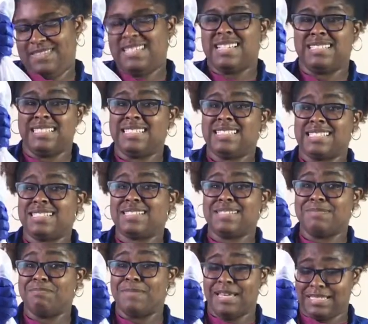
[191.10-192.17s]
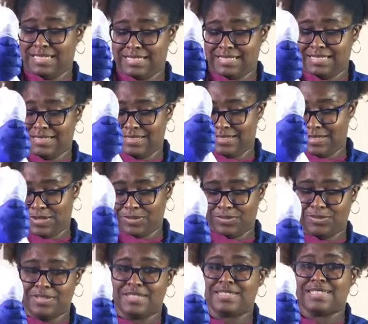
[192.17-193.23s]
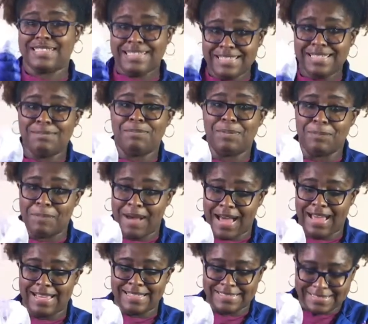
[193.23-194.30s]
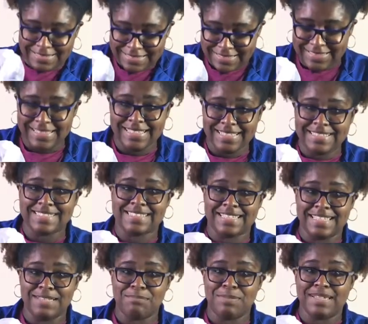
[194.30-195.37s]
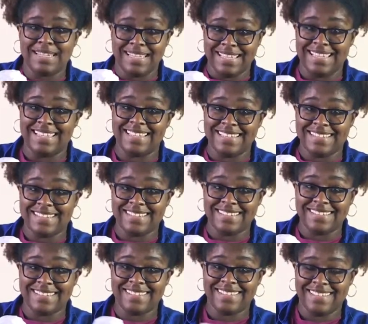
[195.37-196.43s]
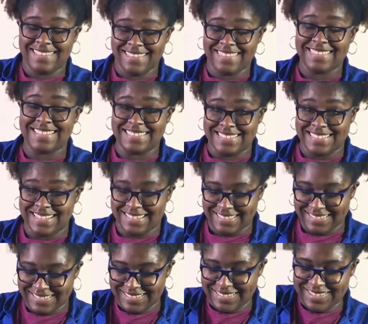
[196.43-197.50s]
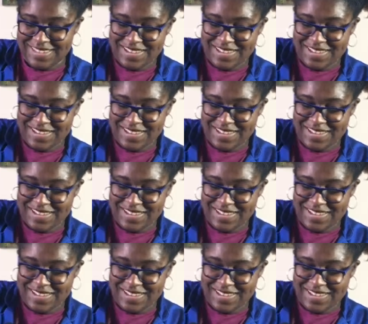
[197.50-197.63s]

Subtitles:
Now this can get messy, so just keep in mind to keep it in the jug